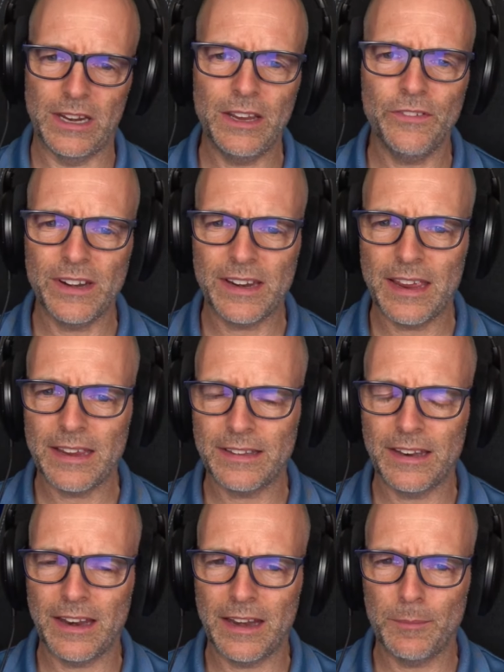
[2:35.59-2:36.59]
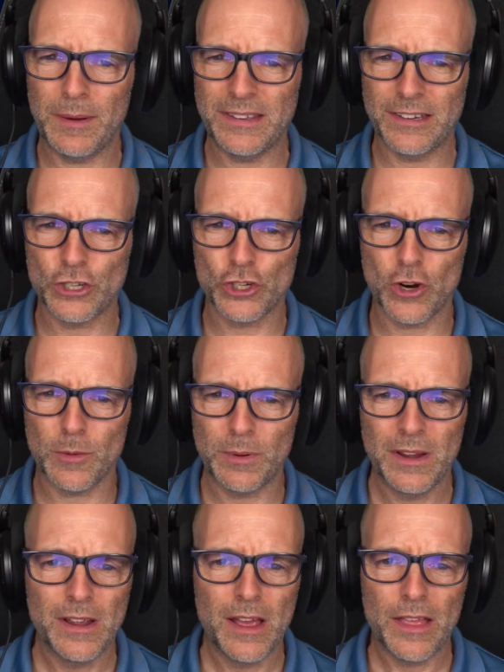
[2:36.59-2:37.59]
Even Cake did an amazing job.
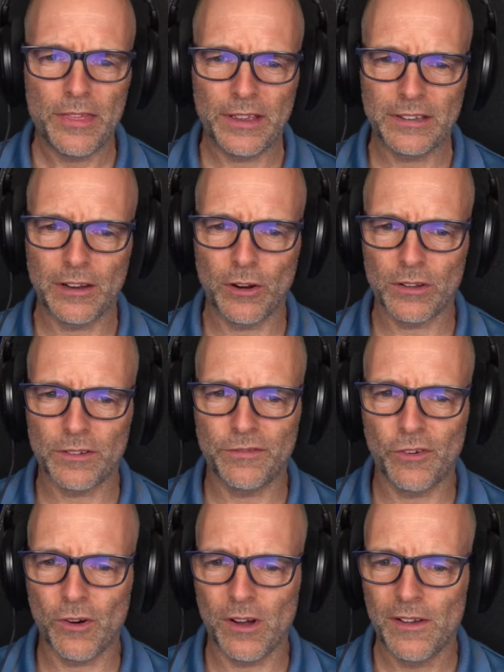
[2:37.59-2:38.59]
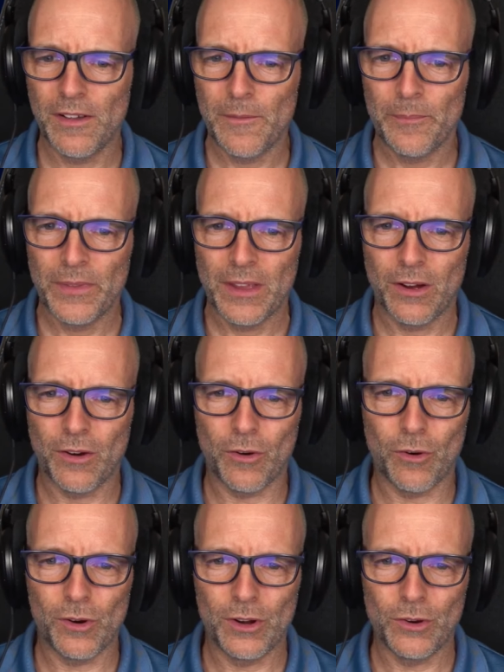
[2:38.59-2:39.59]
Thanks a lot for
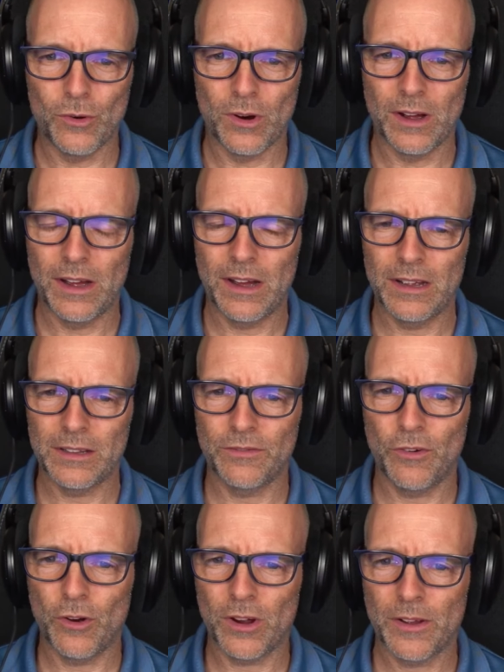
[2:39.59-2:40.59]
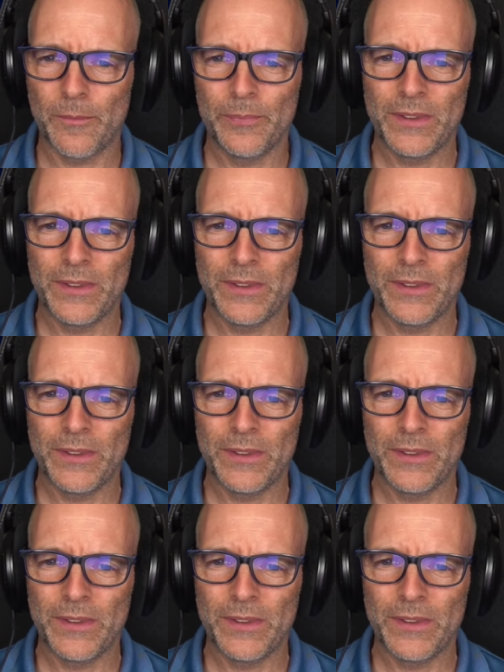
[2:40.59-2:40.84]
all your hard work.